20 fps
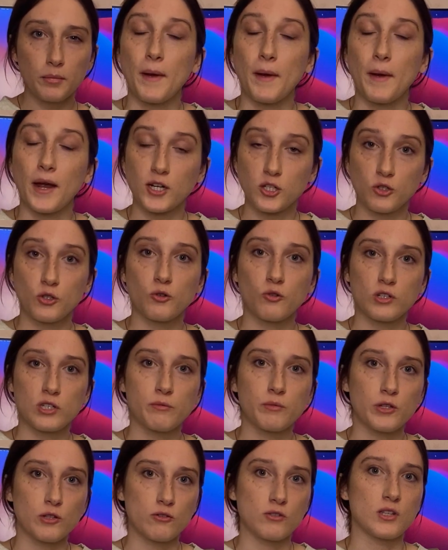I'm actually going to
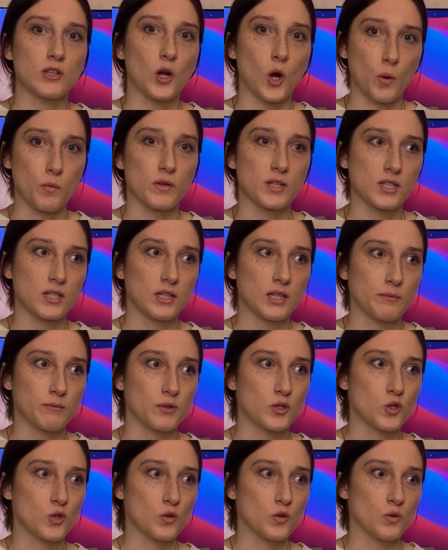be using Opus Clip
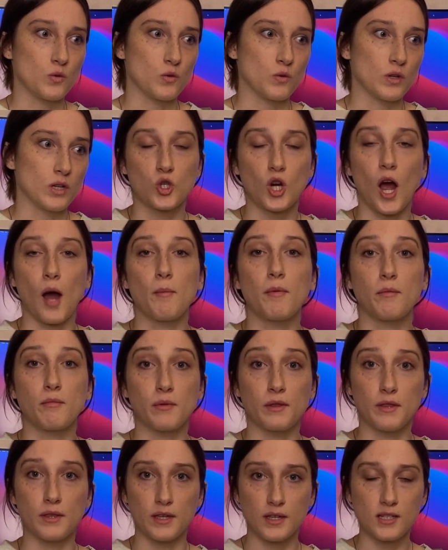to chop up
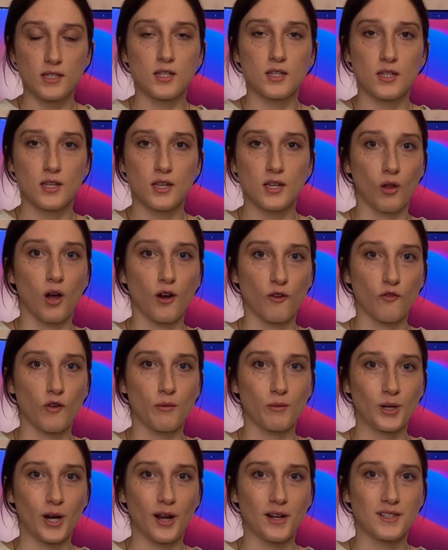this long
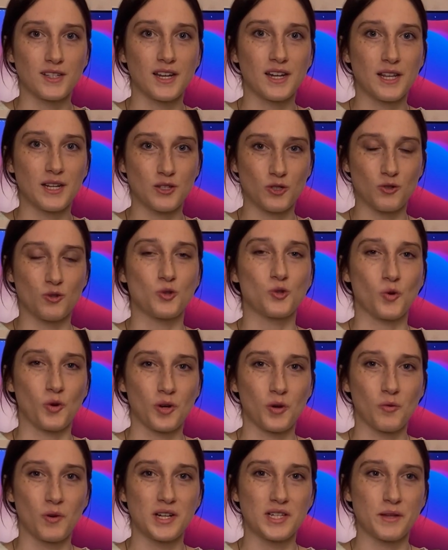form content into
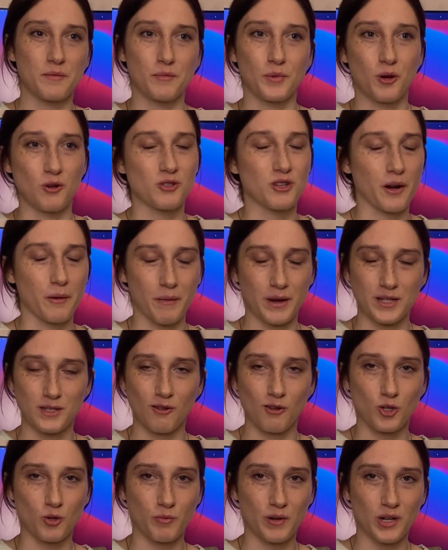shorter ones and post on my
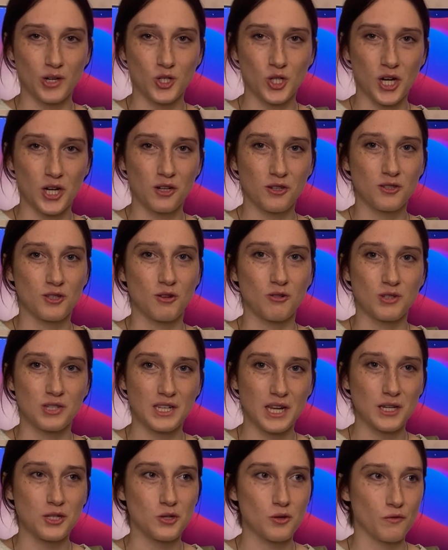social media channels. So
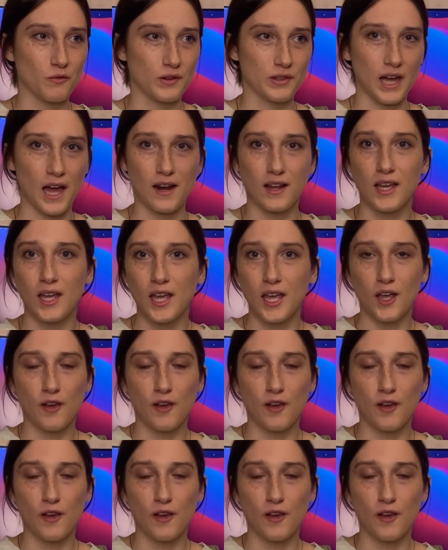stay tuned for that.